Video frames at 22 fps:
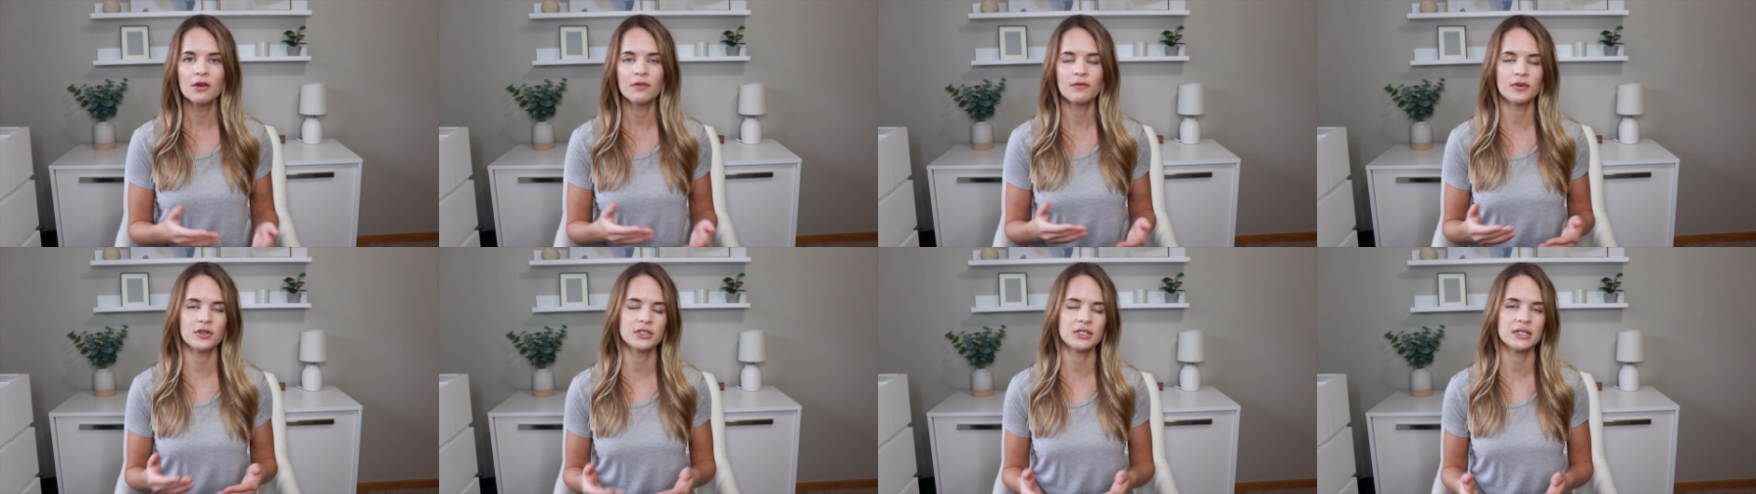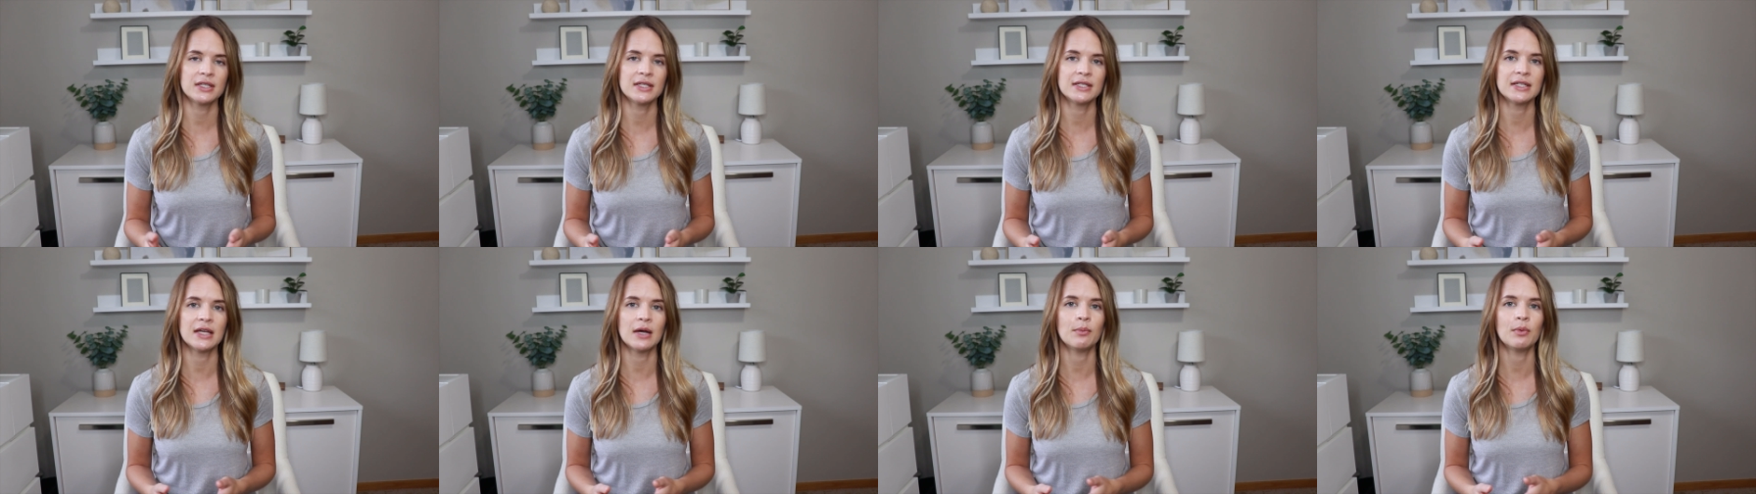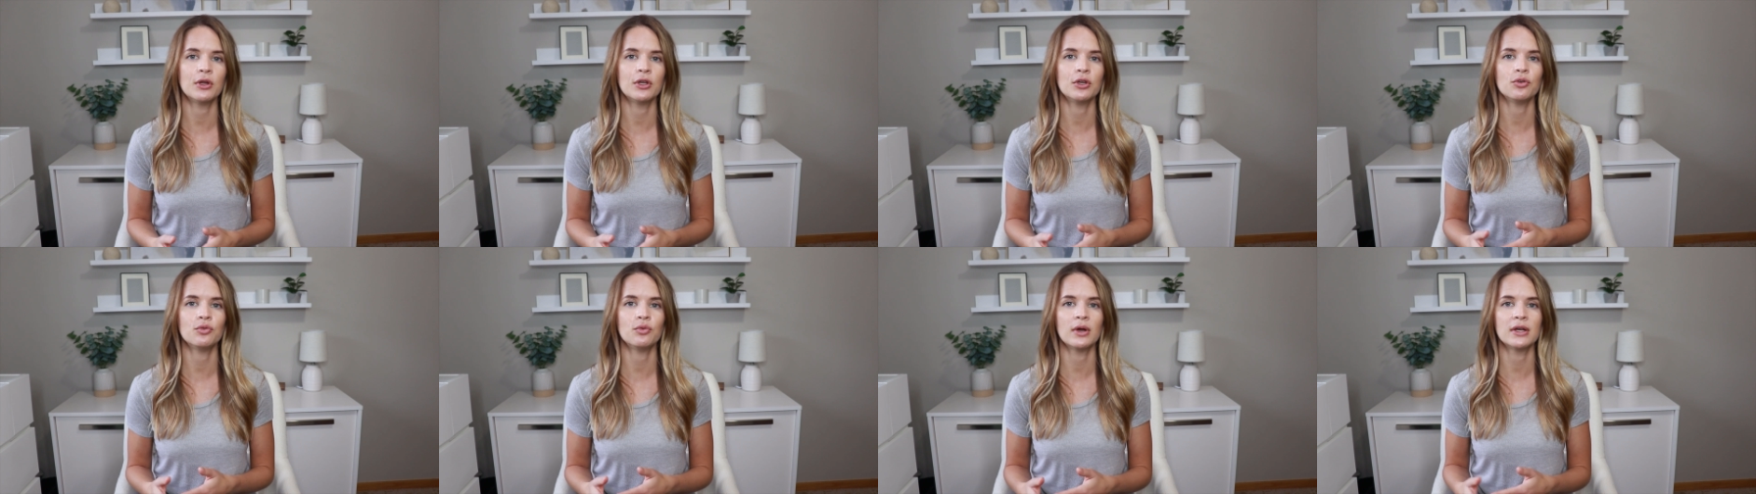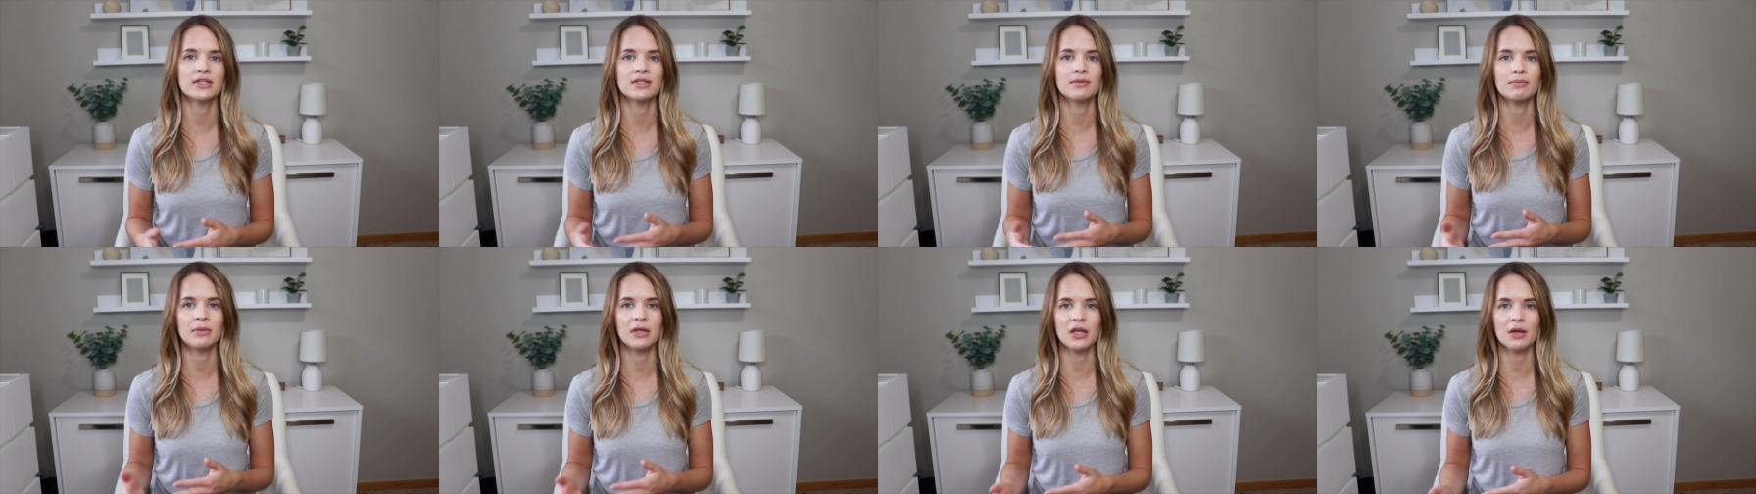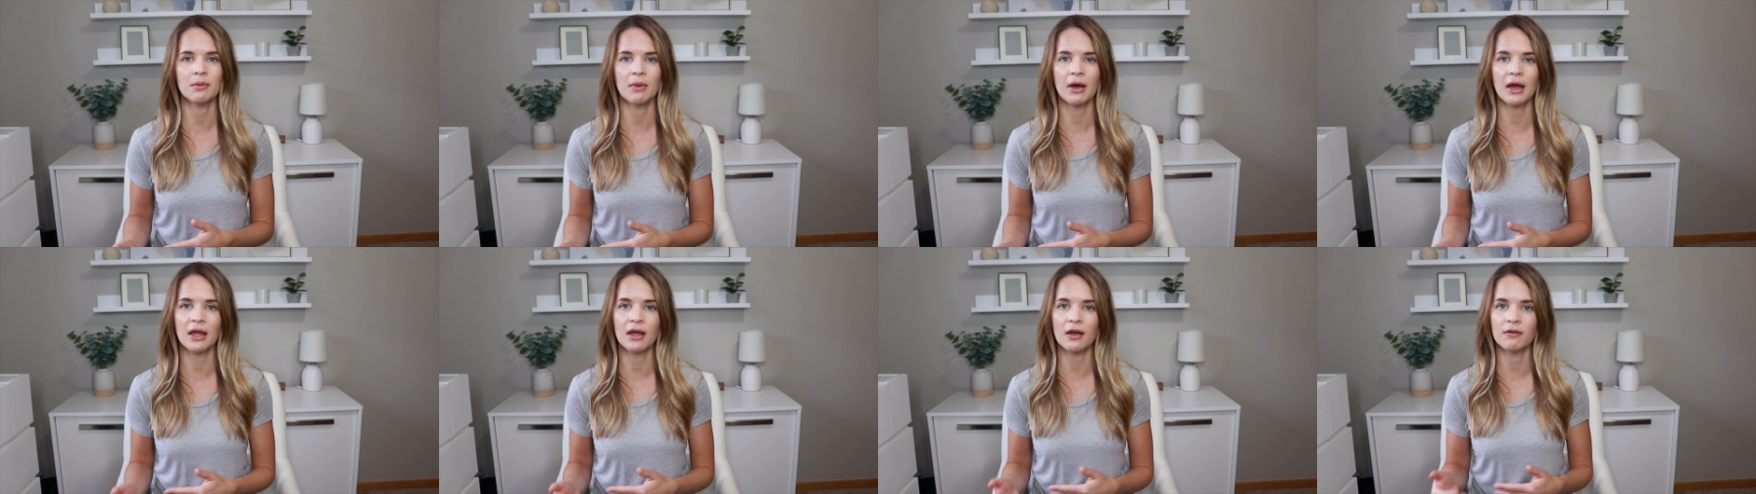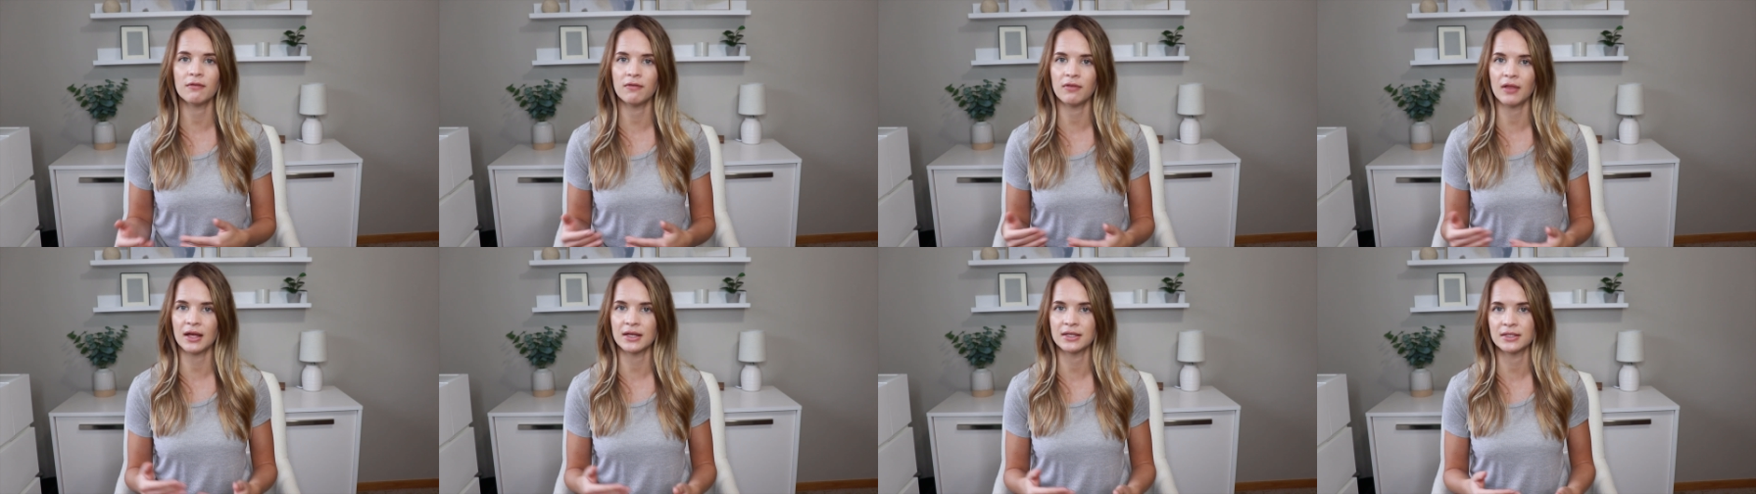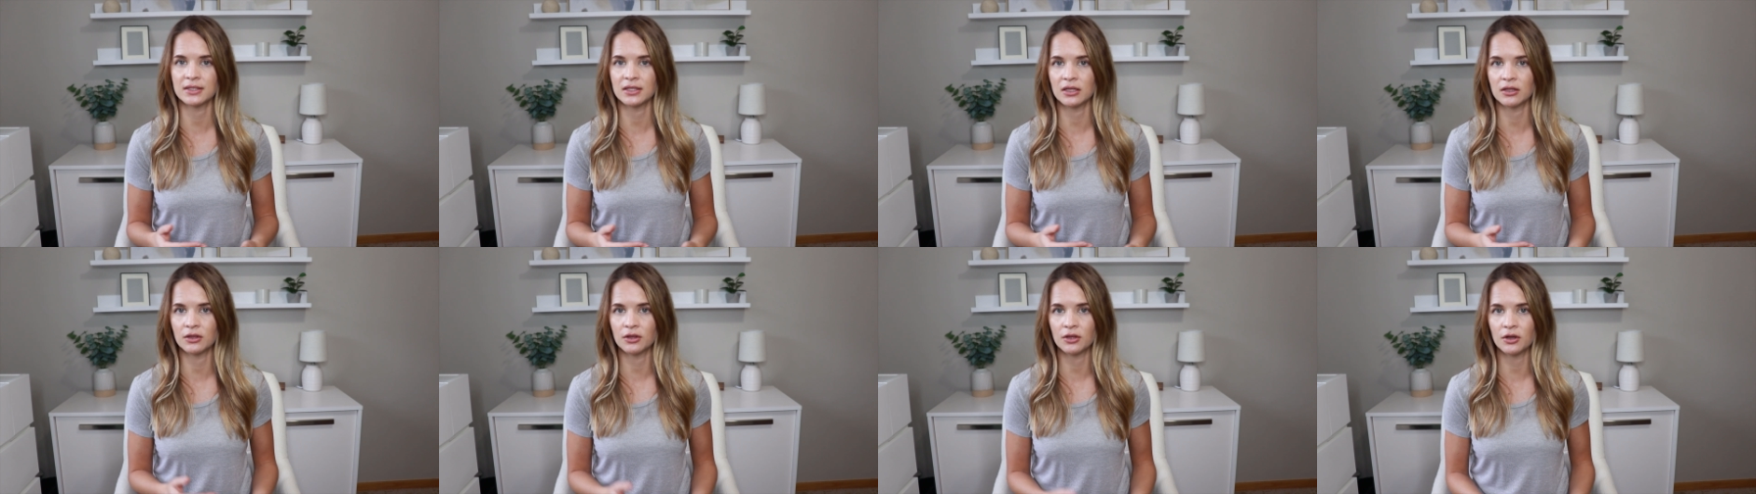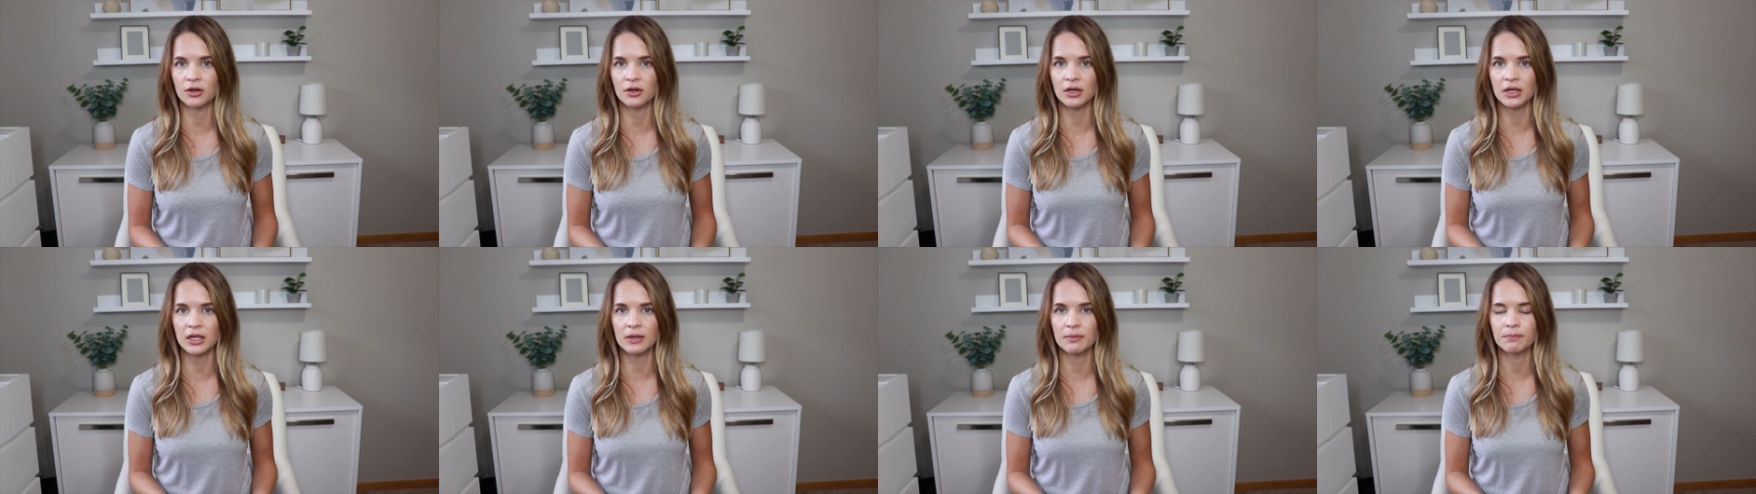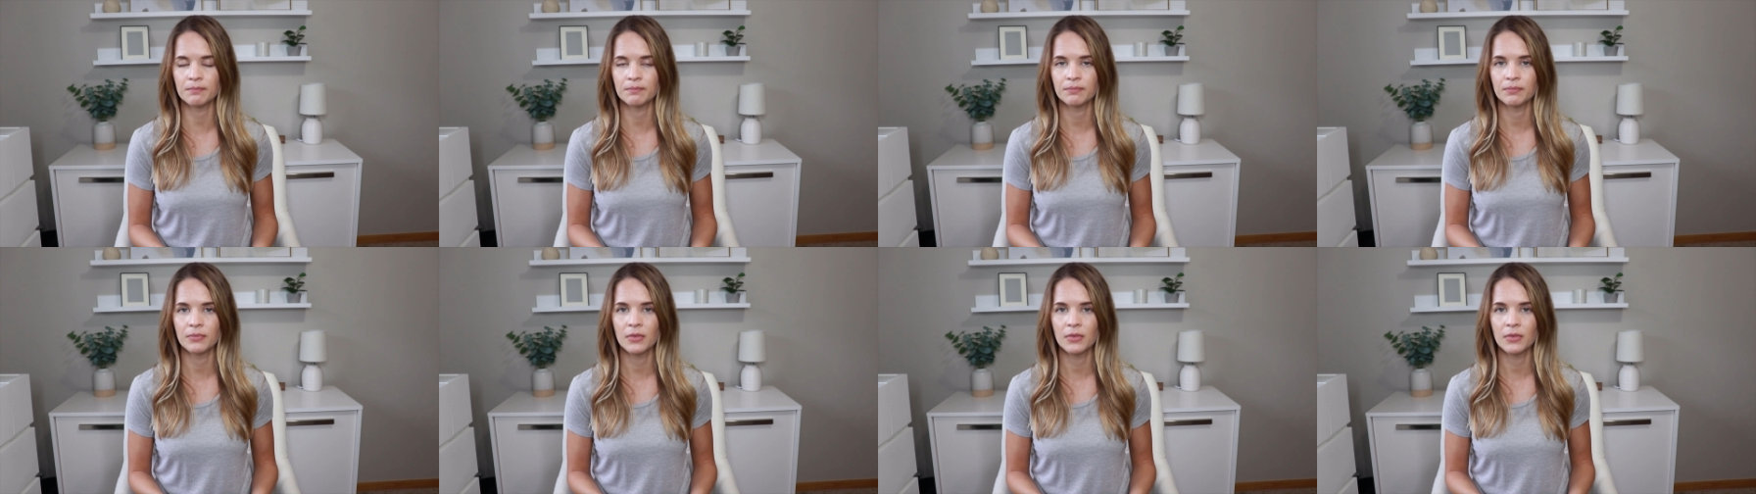versus someone who has a BMI of less than 30.